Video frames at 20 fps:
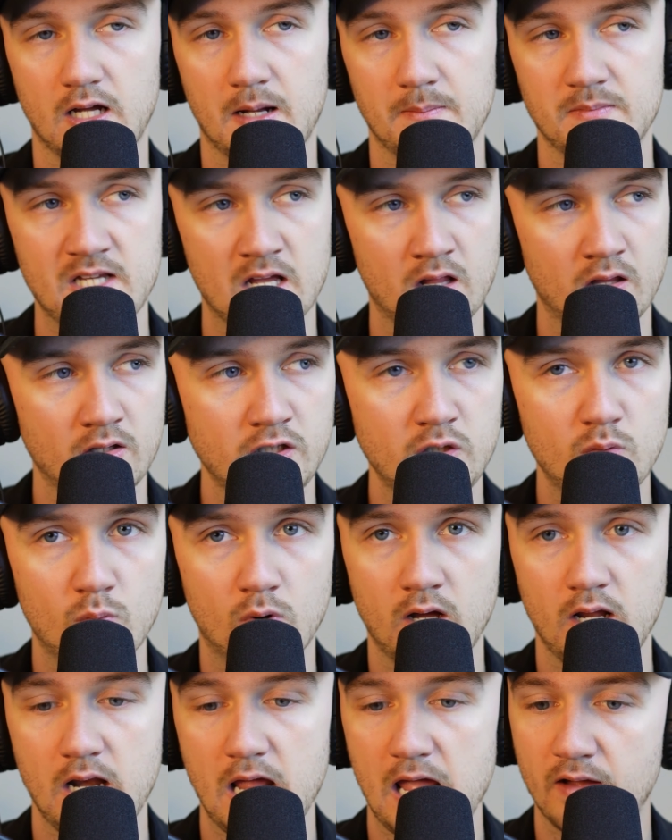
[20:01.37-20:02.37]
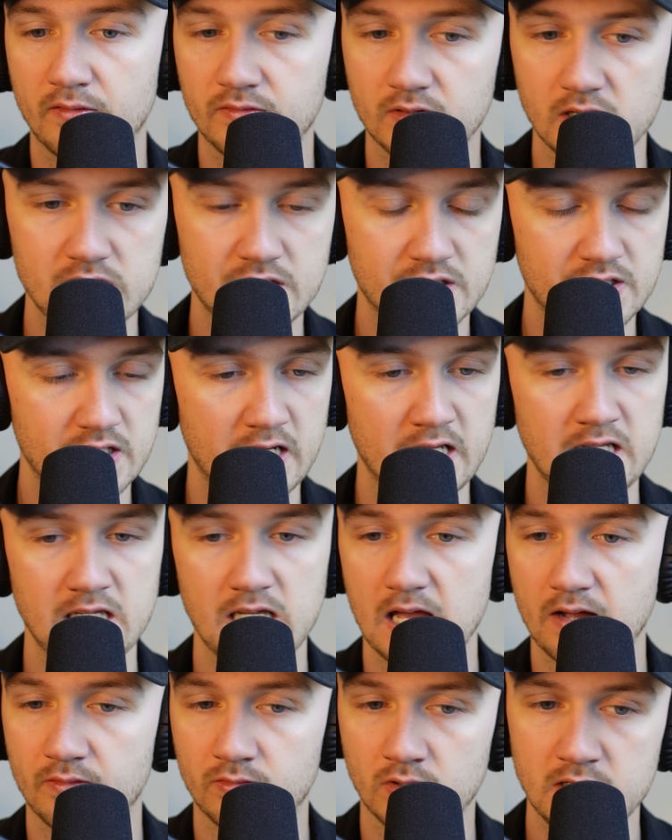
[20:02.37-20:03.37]
I'm telling you what, every
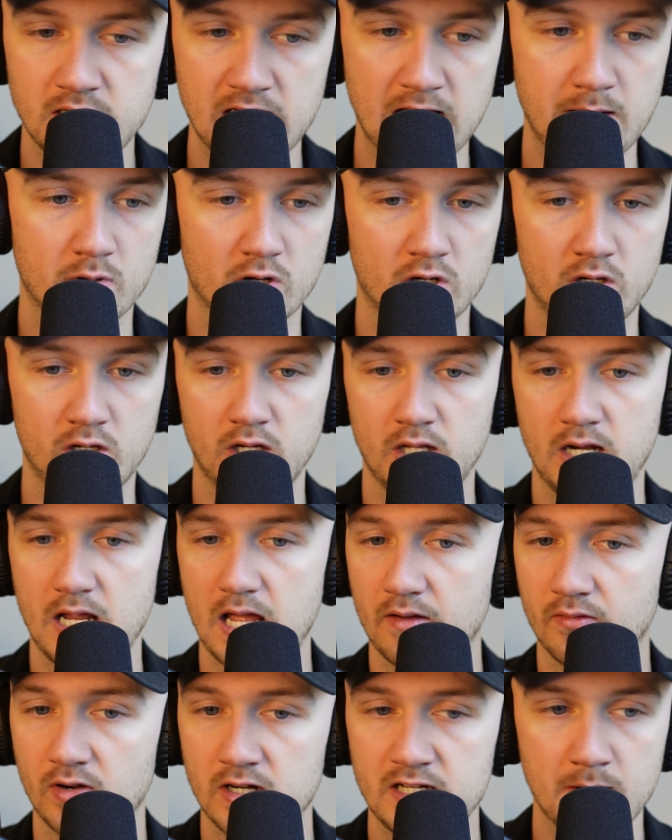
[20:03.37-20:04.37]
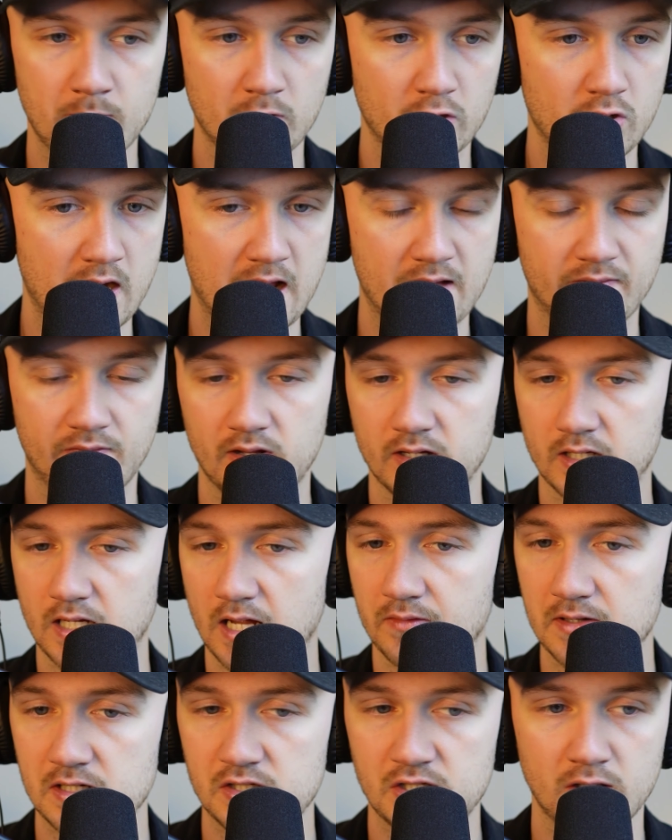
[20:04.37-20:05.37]
city, every neighborhood, every demographic,
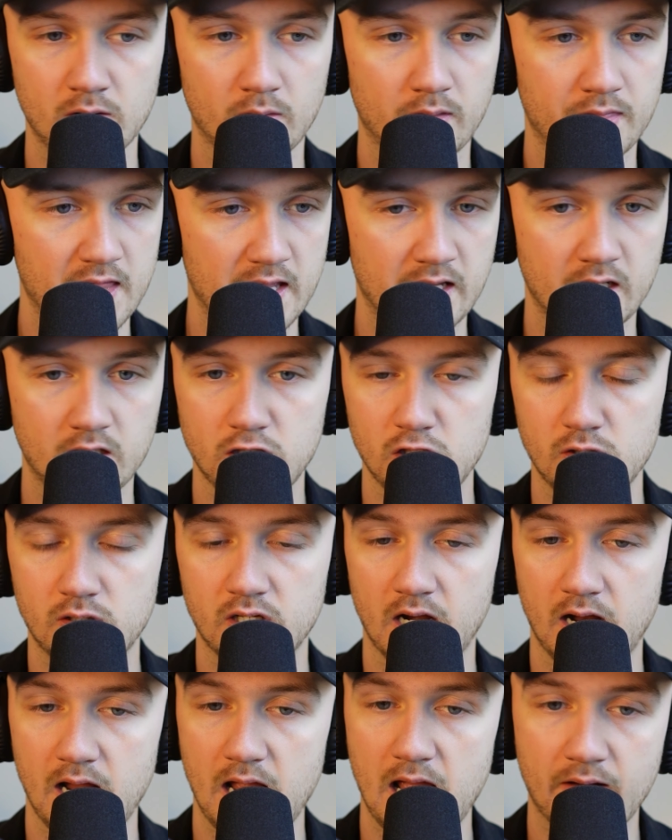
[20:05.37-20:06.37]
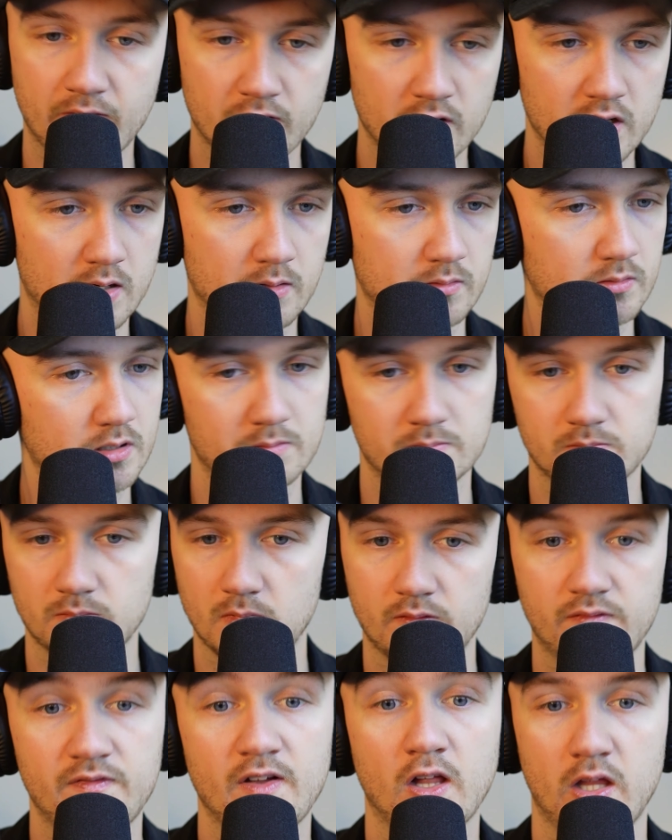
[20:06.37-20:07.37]
every single thing you could ever
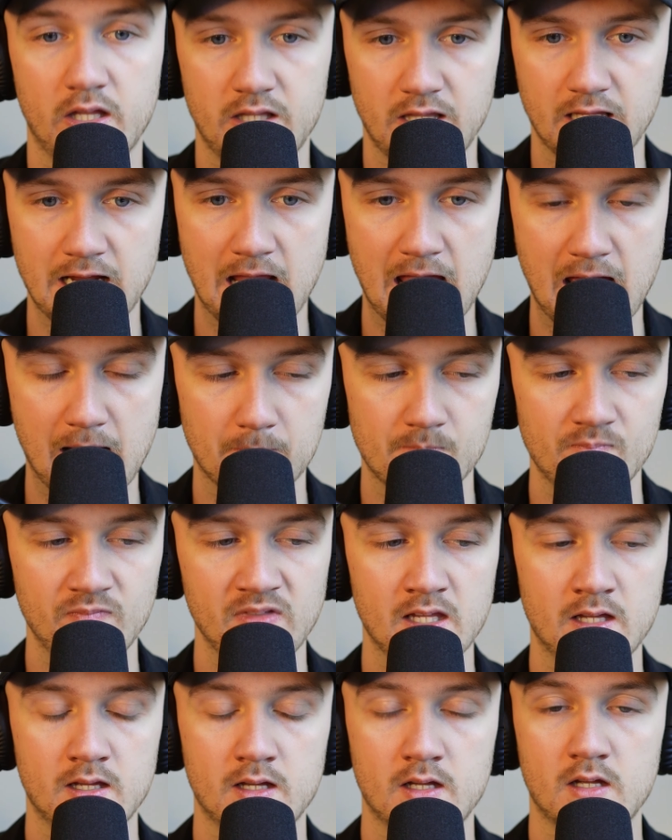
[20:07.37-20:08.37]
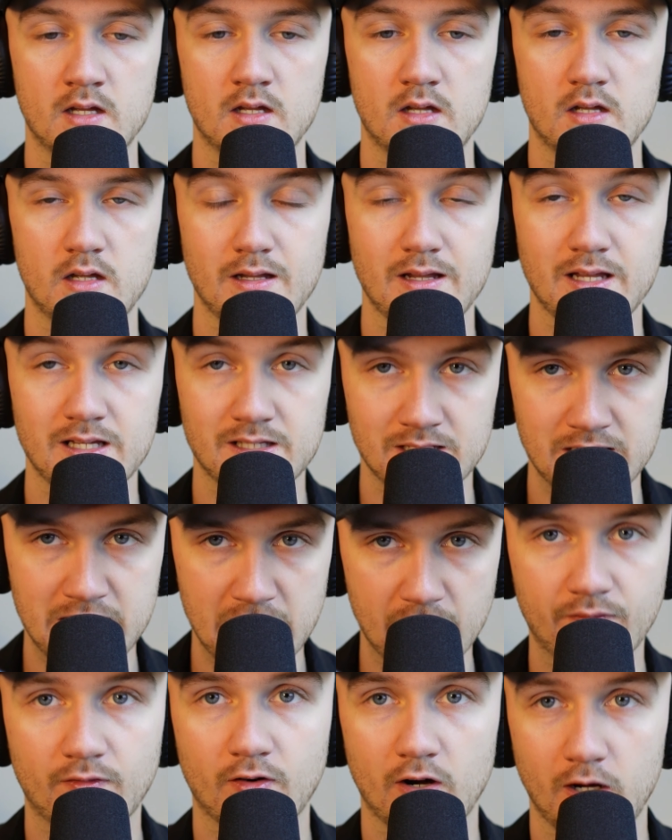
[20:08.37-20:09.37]
fill in the gap is
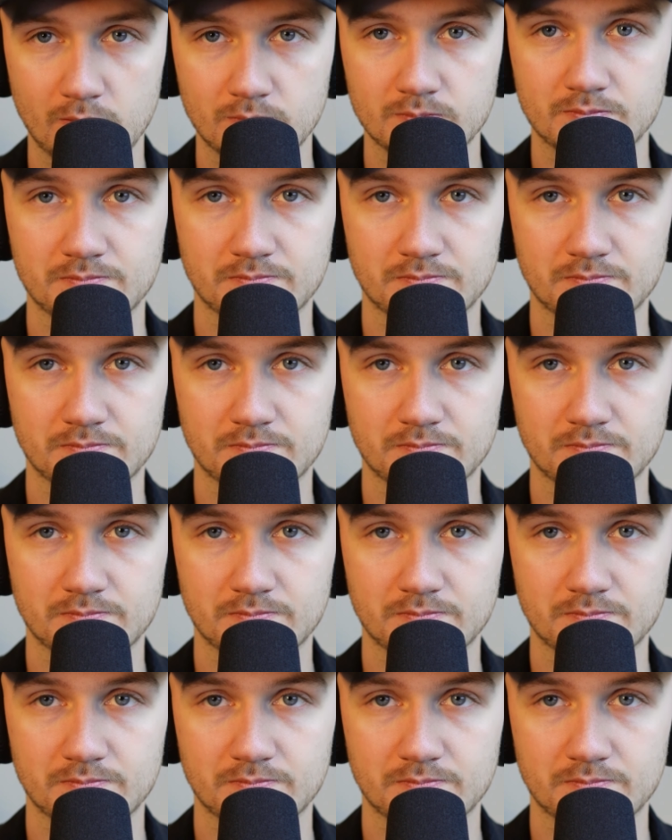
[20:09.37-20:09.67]
different